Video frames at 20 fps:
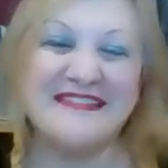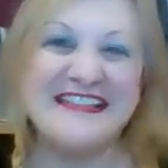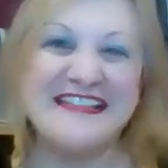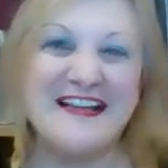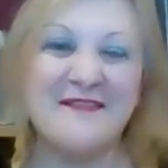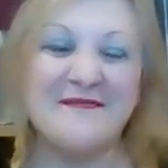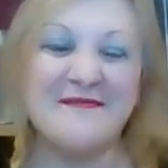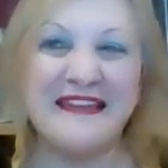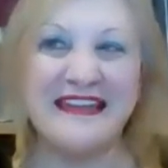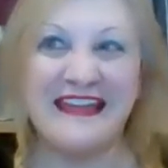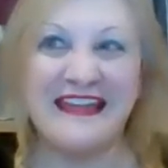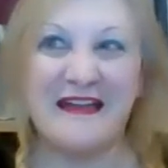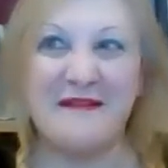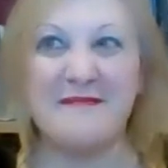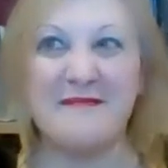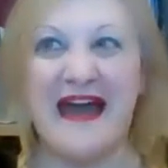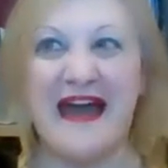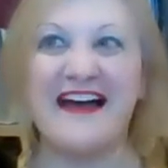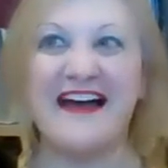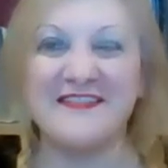Tell me
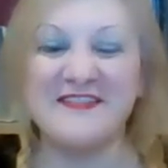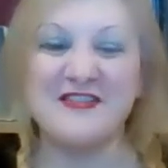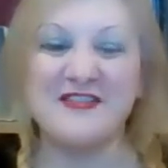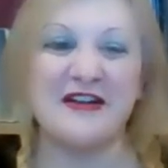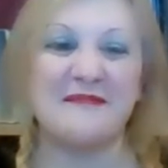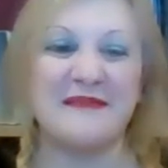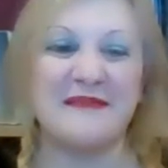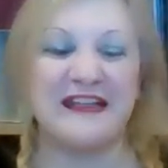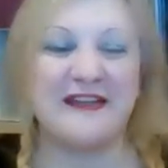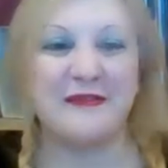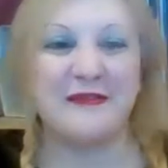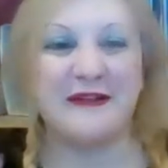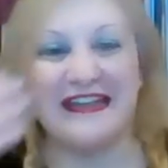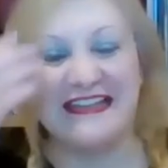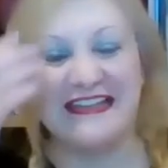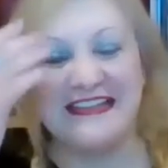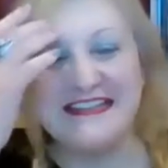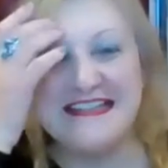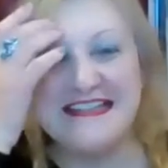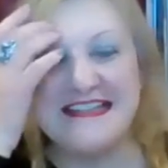about Drummer
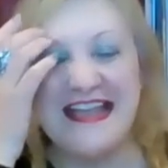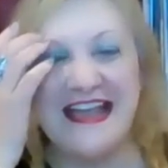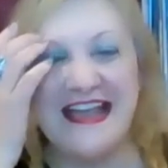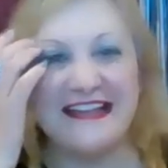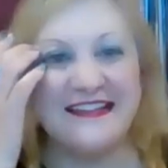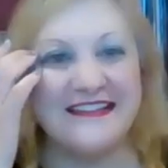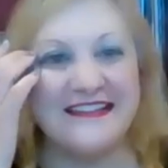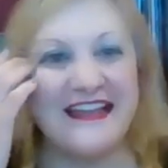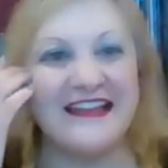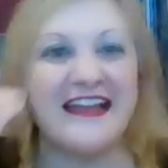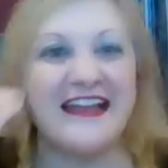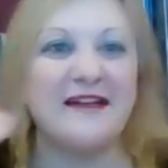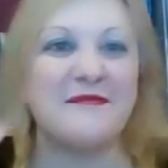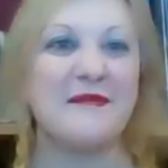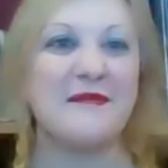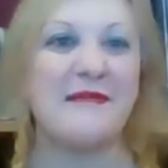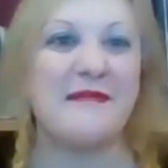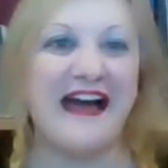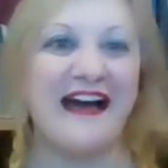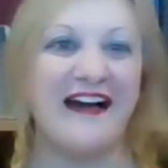Queens. How did that
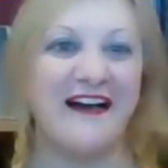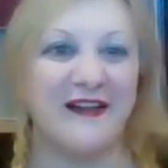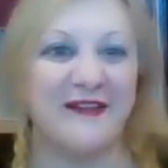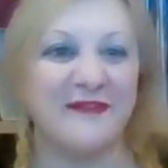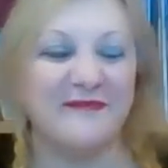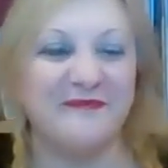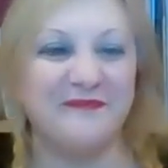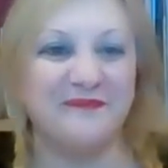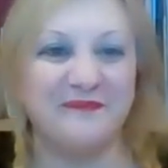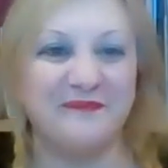come about?